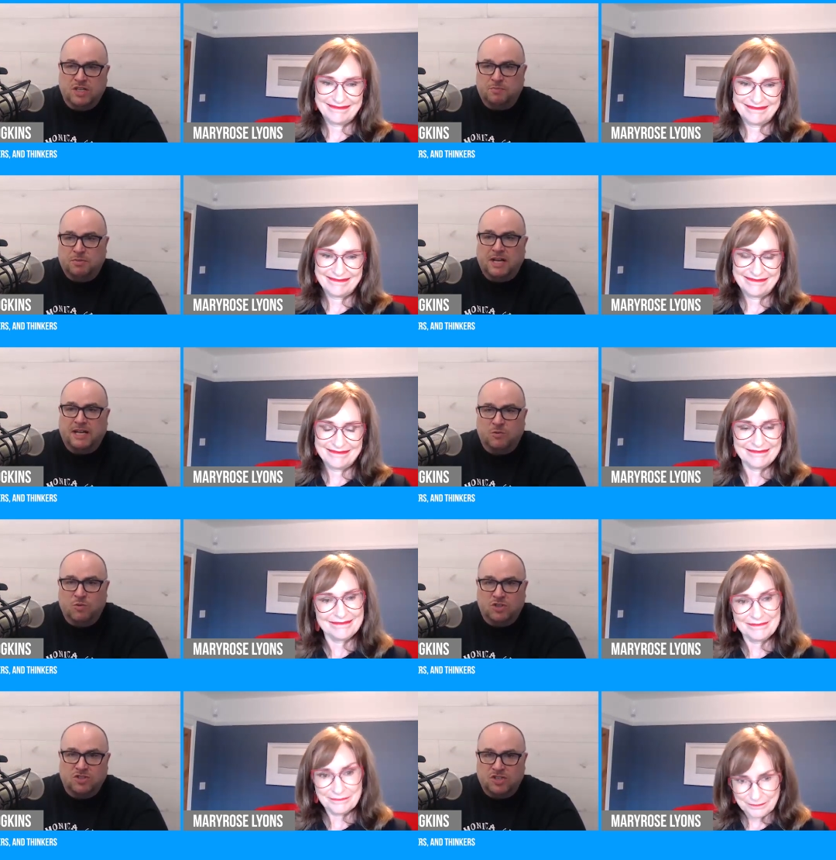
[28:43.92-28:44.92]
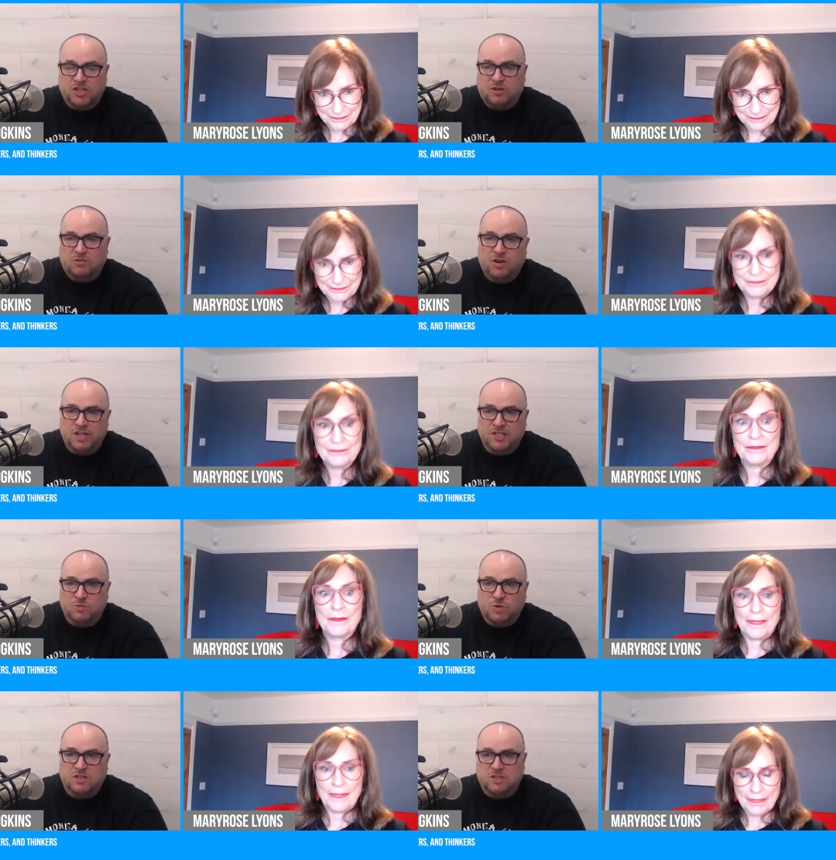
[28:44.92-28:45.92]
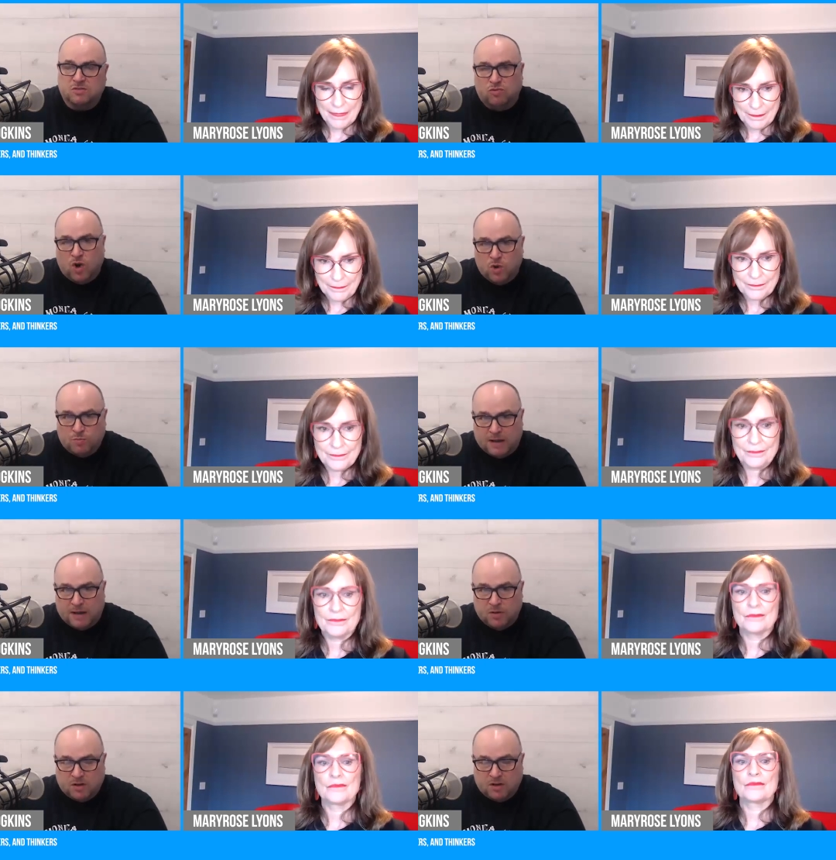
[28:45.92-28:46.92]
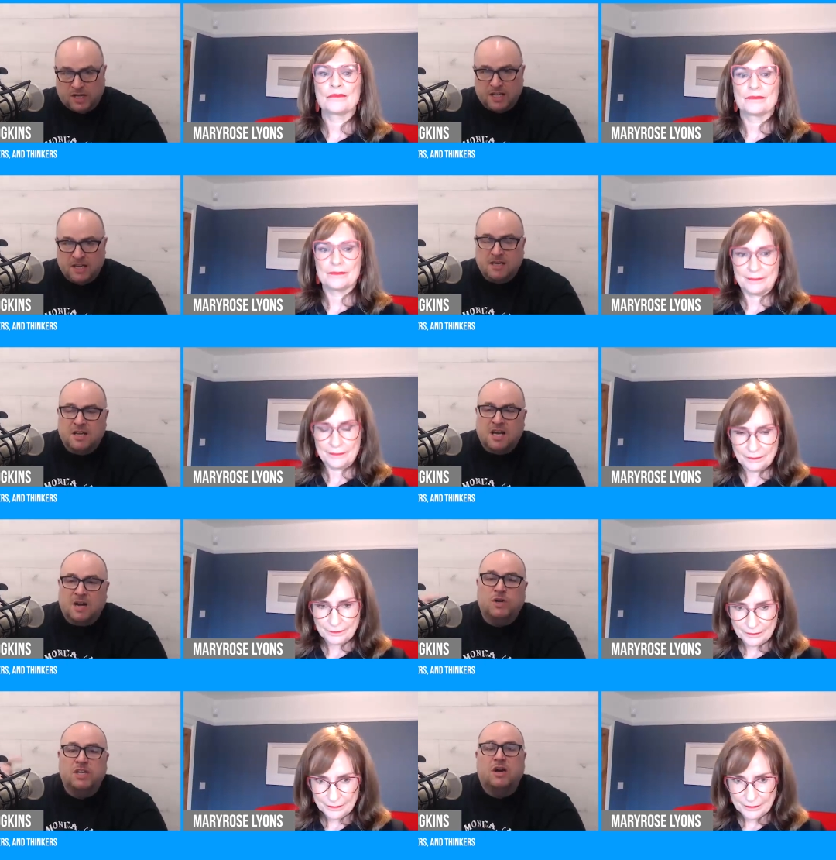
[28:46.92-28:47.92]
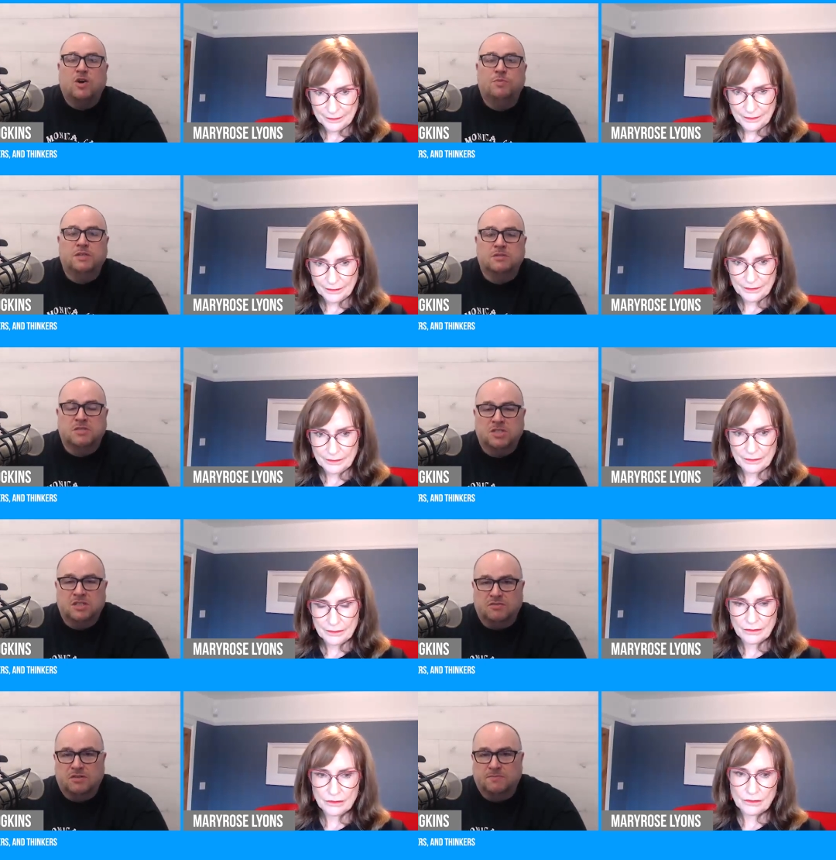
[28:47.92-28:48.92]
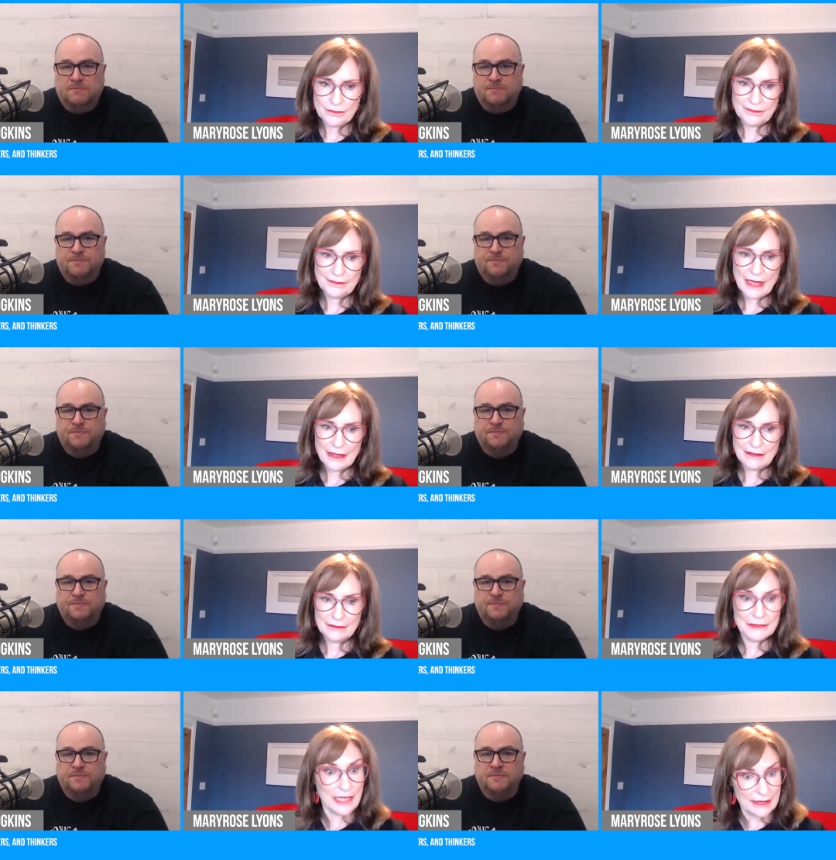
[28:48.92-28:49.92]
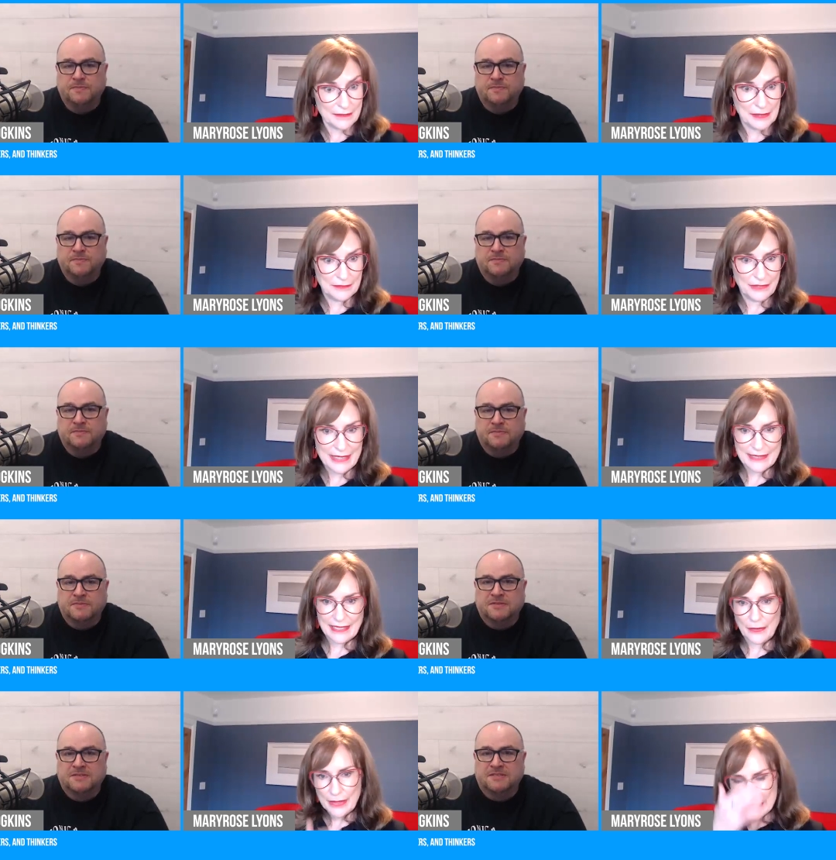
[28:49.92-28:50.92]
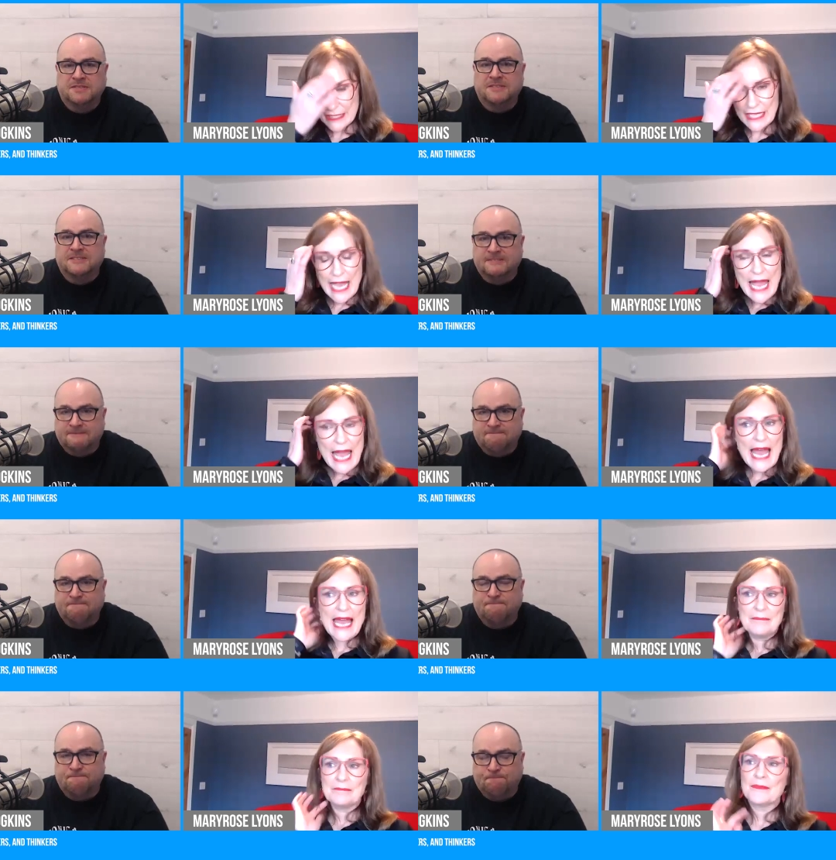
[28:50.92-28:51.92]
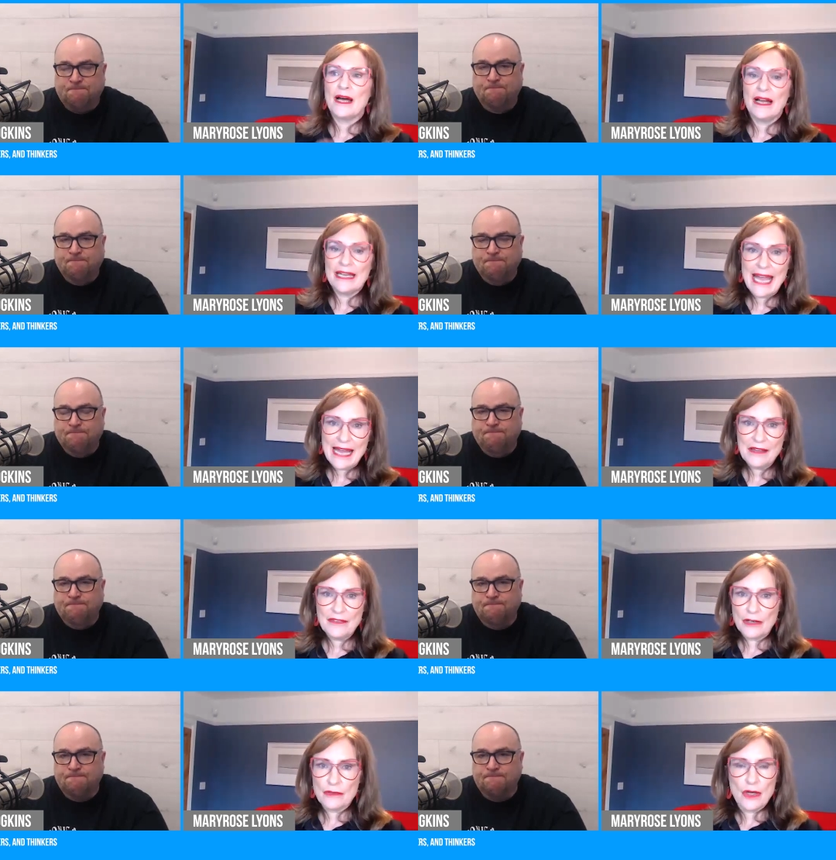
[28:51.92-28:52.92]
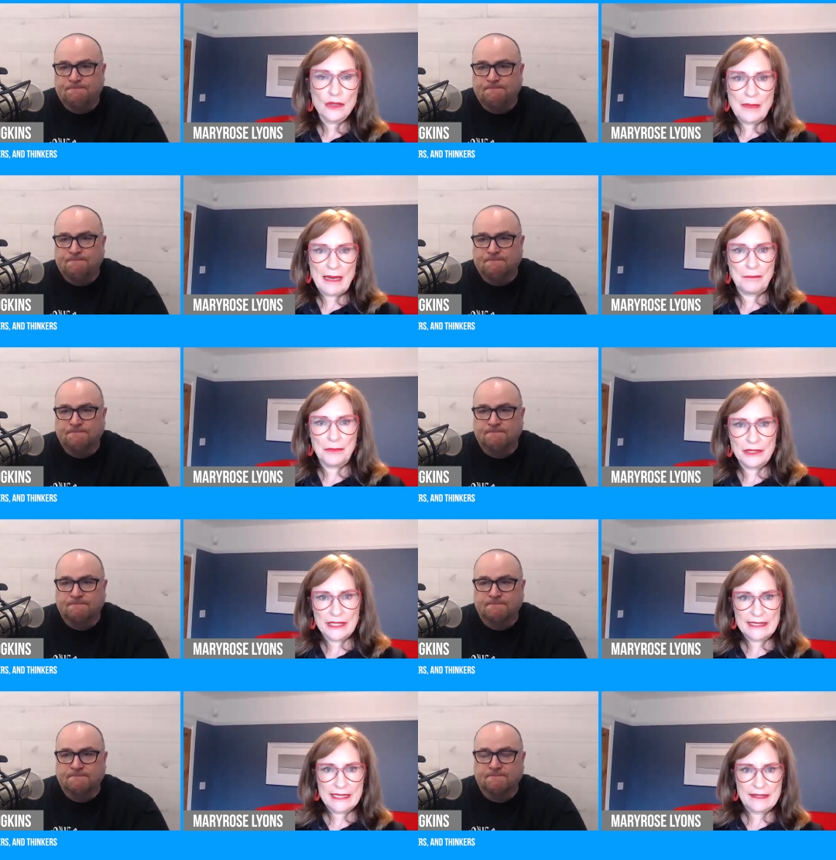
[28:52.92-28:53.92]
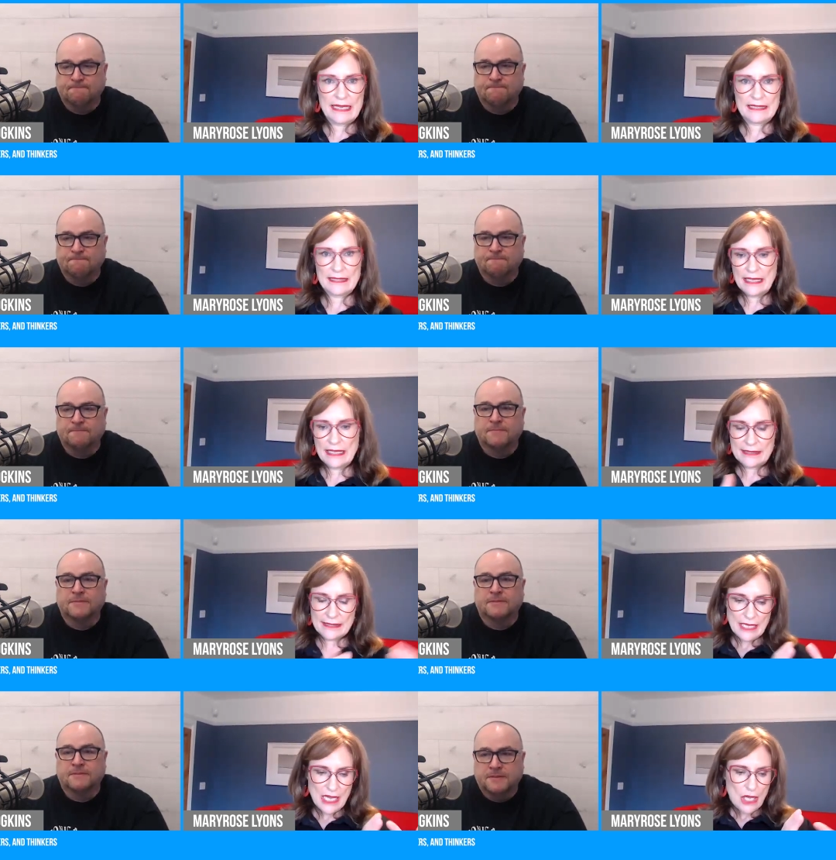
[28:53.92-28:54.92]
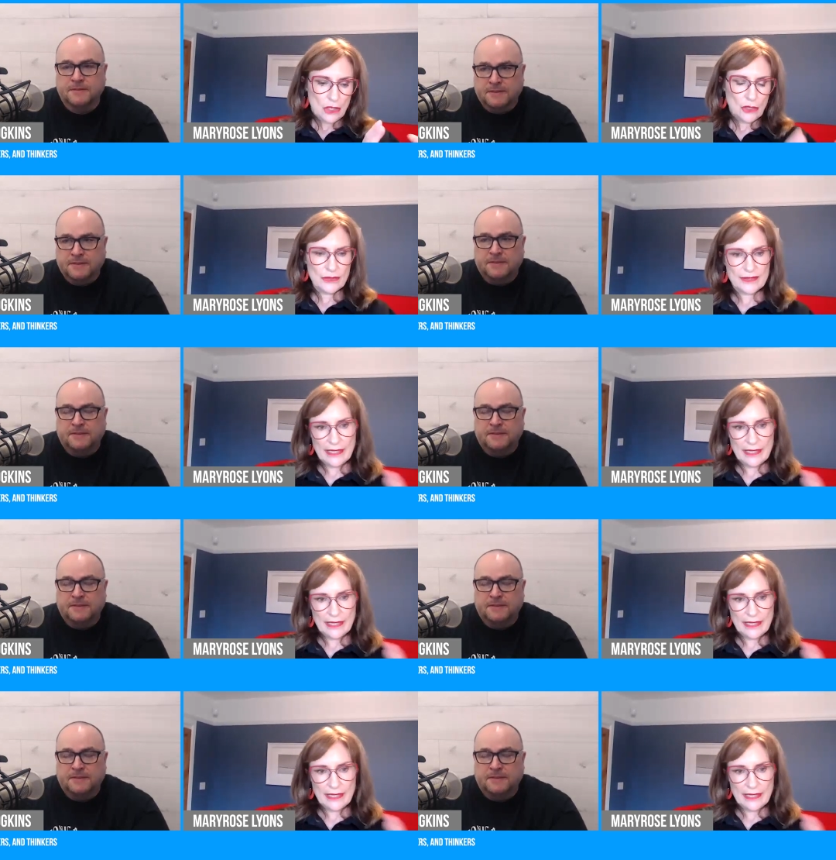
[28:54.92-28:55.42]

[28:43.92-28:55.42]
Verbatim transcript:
Speaker 1: are you planning? What's on your horizon? What does the roadmap look like? And what are you hoping to achieve?
Speaker 2: Thanks a million for asking that question. Um, I have a roadmap, but it's it's it's loose